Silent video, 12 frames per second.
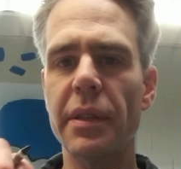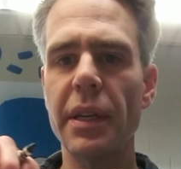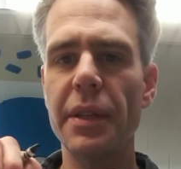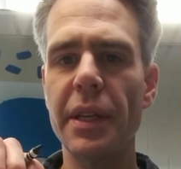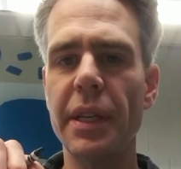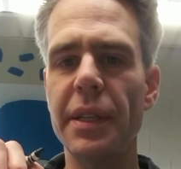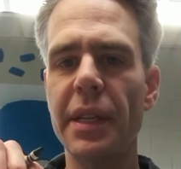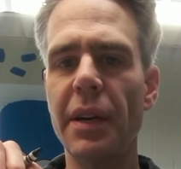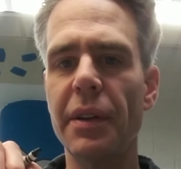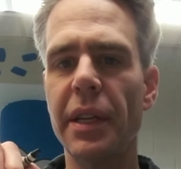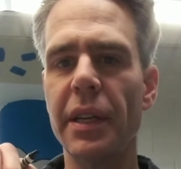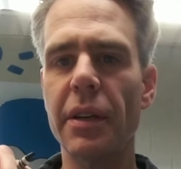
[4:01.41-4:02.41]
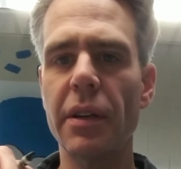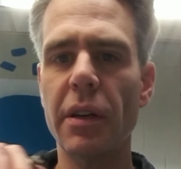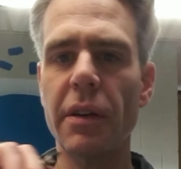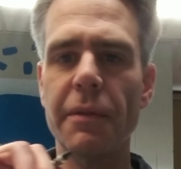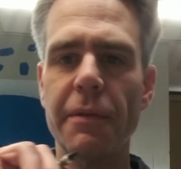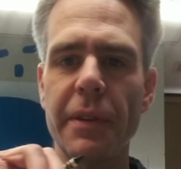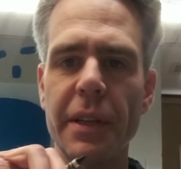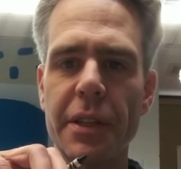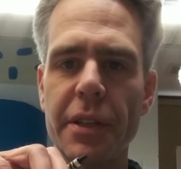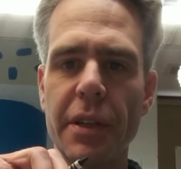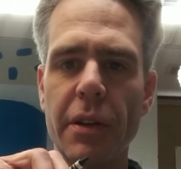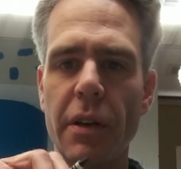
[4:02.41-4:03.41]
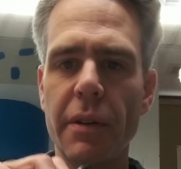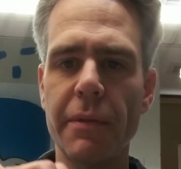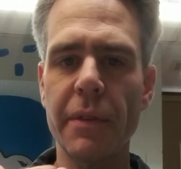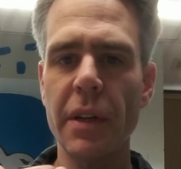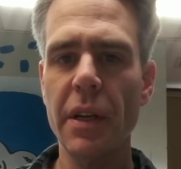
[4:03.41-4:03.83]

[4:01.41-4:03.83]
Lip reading: And then down here, I'll finish it off